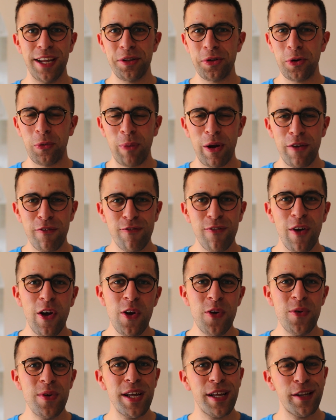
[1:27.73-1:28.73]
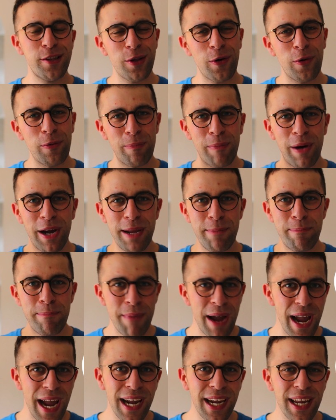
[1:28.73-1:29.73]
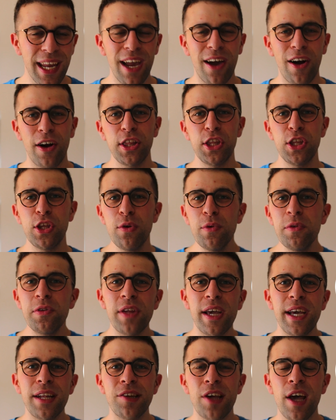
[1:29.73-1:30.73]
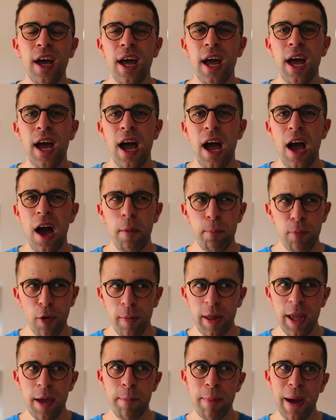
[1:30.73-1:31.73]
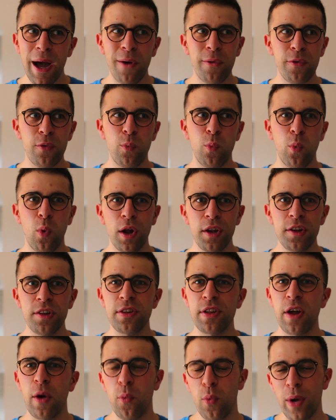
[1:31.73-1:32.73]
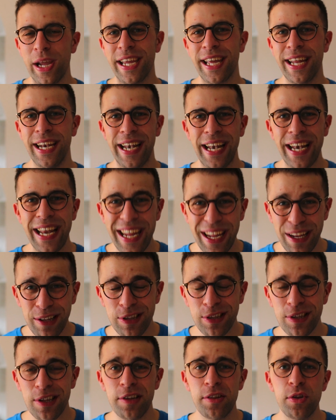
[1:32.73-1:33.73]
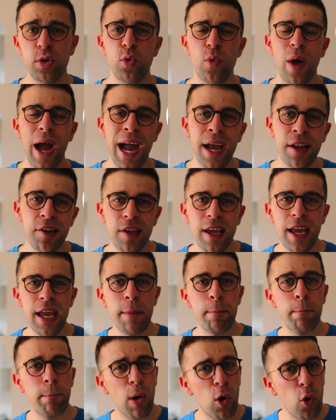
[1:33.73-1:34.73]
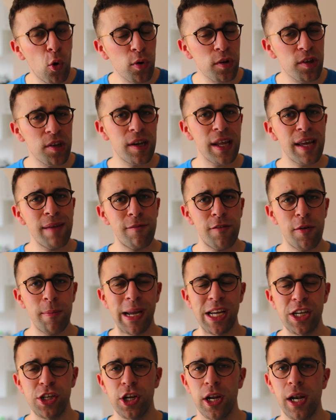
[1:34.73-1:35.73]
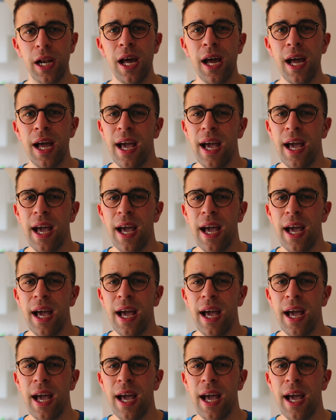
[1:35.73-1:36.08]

It's on my phone, it's on my Mac. I use it probably about once a week at least to add important information.